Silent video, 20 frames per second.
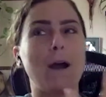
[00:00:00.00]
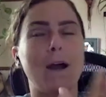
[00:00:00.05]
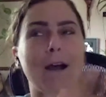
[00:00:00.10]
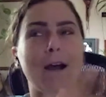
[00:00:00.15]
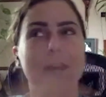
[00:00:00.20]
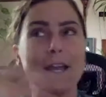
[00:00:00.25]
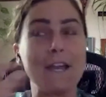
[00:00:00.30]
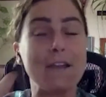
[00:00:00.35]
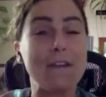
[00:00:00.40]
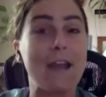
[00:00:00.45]

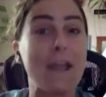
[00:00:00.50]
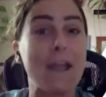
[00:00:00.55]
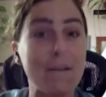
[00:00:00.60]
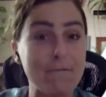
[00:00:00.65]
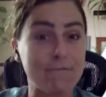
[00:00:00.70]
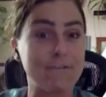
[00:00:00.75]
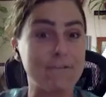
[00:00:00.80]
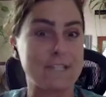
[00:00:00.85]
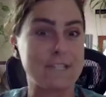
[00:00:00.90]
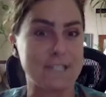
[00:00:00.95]
in
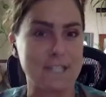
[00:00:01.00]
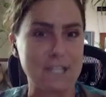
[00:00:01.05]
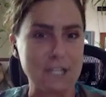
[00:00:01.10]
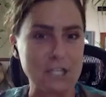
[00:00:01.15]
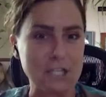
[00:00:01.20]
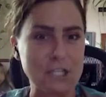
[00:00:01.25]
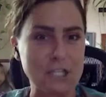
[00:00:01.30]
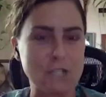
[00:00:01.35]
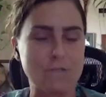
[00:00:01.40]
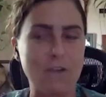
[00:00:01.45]

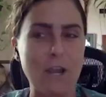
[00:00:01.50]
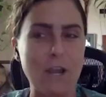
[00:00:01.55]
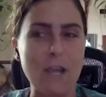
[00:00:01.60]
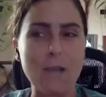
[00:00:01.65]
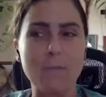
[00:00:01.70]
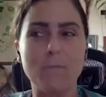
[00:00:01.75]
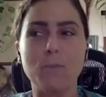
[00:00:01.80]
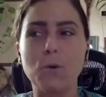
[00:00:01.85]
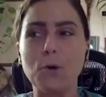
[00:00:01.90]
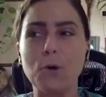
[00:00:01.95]
emphasis,
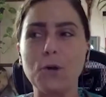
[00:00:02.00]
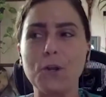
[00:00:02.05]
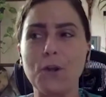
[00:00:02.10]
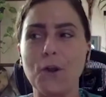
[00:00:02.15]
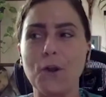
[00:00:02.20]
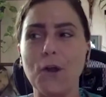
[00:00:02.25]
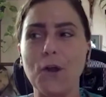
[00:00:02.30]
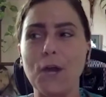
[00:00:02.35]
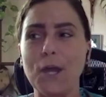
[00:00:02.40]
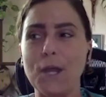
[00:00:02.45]
right, put
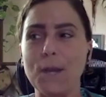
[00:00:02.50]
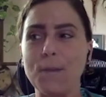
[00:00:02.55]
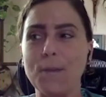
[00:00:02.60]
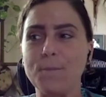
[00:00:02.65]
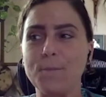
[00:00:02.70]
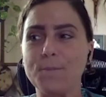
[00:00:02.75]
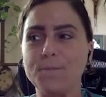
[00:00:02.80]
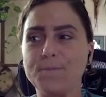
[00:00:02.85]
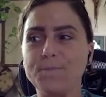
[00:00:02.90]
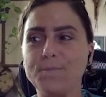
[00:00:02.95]

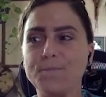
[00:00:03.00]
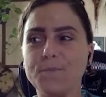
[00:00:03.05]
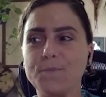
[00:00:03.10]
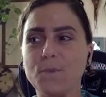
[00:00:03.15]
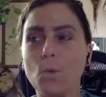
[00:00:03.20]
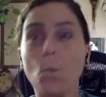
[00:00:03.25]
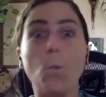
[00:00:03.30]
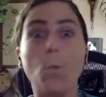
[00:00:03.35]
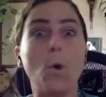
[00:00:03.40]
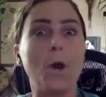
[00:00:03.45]
on
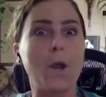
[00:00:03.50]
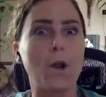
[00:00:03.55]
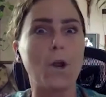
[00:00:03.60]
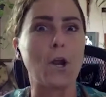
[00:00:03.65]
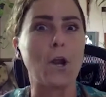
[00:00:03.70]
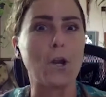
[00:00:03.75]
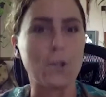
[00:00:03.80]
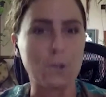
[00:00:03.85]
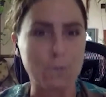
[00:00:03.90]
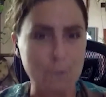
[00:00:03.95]
what are
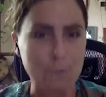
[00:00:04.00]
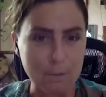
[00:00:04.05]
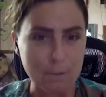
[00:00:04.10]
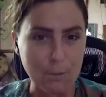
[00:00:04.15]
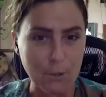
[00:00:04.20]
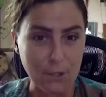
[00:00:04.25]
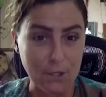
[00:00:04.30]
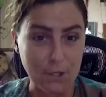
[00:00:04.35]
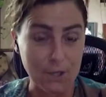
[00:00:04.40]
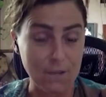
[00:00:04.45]
other
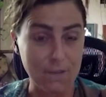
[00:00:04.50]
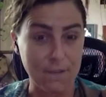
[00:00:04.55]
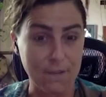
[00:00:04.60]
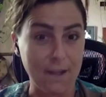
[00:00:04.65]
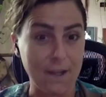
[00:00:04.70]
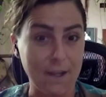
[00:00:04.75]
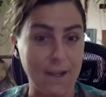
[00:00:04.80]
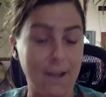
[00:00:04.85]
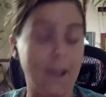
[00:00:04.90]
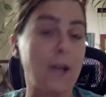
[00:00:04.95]
people going to think.